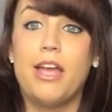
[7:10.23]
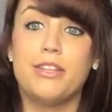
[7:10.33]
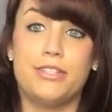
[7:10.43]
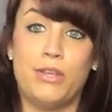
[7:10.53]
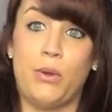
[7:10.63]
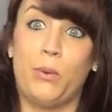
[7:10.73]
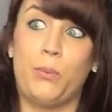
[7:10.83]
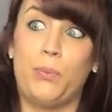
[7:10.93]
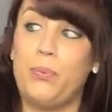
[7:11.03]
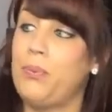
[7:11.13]
So
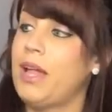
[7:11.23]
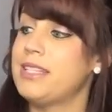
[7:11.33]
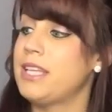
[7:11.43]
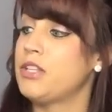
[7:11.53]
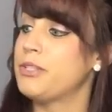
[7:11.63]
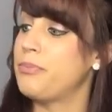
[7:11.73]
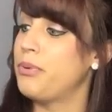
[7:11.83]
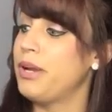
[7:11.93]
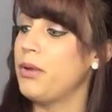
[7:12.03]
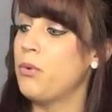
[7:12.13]
that sounds
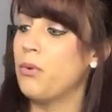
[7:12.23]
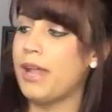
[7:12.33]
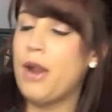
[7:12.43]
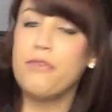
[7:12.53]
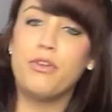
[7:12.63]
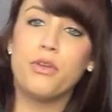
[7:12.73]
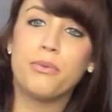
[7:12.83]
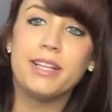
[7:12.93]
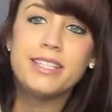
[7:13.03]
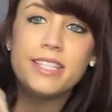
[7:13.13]
pretty cool. And I don't know if you can
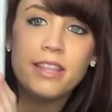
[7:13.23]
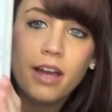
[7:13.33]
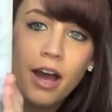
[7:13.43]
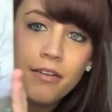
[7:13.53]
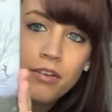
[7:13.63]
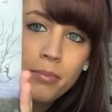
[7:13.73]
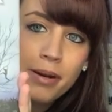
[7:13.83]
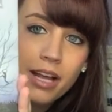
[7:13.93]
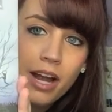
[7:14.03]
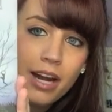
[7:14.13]
really see the cover,
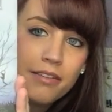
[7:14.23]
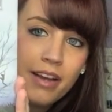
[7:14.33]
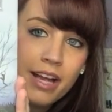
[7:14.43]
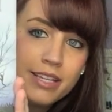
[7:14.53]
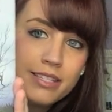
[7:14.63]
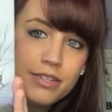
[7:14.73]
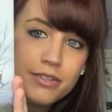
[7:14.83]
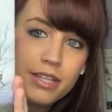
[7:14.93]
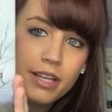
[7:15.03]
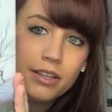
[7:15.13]
but it kind of has,
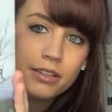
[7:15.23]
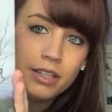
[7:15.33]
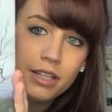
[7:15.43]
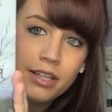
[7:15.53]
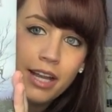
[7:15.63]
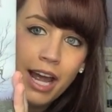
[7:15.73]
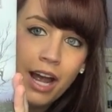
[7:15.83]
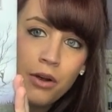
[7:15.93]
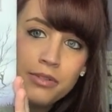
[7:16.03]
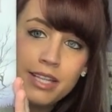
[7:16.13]
there's a
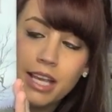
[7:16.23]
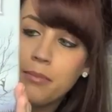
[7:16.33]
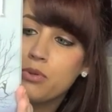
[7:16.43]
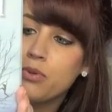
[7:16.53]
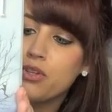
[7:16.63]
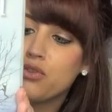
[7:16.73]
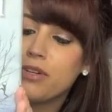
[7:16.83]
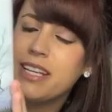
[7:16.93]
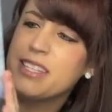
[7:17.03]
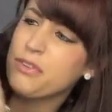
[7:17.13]
house like in between
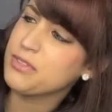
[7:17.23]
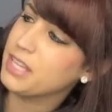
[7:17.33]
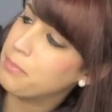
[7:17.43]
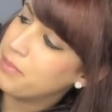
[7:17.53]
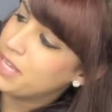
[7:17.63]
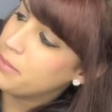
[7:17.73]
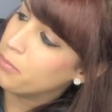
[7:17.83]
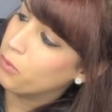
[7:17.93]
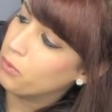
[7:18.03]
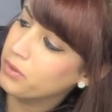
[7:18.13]
trees and there's like
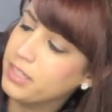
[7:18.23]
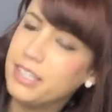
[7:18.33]
people,